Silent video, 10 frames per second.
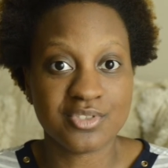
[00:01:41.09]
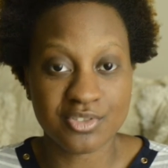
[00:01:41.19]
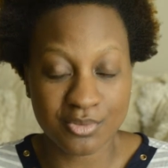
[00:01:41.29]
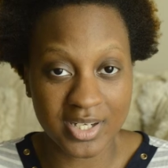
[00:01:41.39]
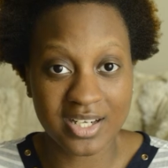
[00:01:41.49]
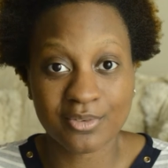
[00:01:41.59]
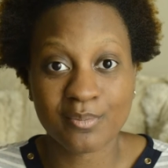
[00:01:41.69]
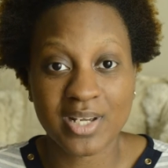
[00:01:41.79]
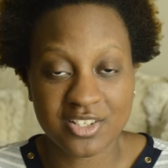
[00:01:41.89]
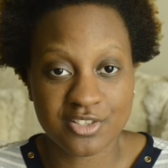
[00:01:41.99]
Do
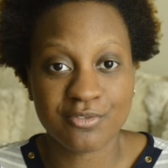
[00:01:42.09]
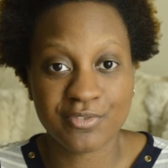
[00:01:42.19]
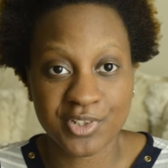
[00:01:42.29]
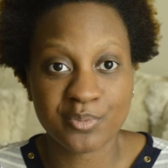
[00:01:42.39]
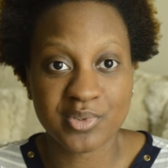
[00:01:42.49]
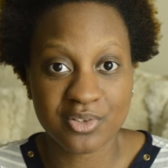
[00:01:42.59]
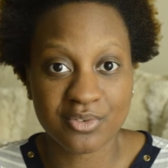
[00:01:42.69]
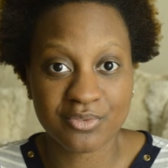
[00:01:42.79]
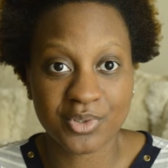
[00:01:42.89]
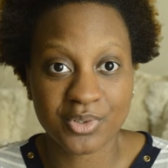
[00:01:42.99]
whatever makes you feel
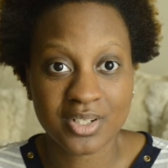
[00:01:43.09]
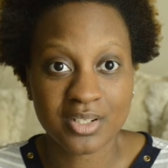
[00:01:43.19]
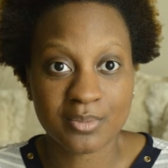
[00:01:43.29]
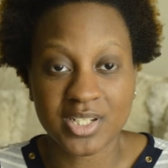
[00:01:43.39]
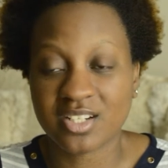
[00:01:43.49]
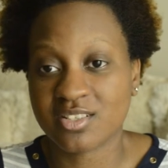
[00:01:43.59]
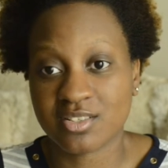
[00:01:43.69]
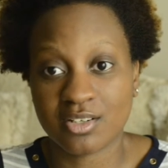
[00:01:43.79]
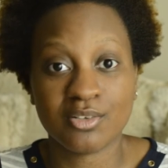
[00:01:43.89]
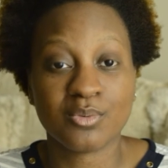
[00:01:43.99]
beautiful,
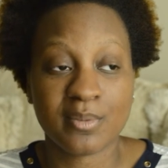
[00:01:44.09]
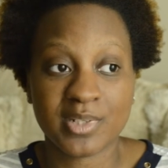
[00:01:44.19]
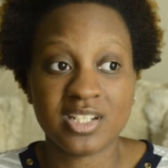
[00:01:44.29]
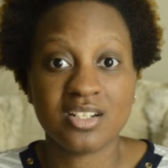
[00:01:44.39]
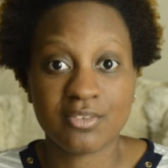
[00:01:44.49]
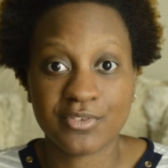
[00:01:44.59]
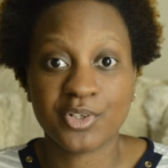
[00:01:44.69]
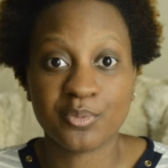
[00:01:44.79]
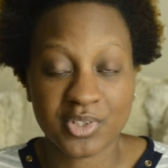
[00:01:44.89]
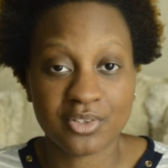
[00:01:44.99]
because all women need to
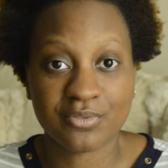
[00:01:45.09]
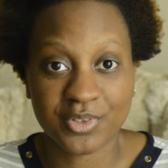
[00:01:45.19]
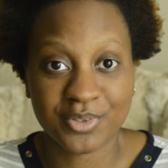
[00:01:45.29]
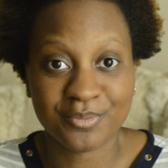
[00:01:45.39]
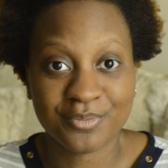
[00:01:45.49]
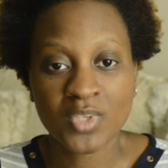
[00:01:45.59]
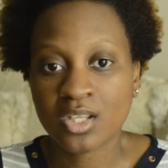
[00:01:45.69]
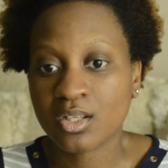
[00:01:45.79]
feel beautiful.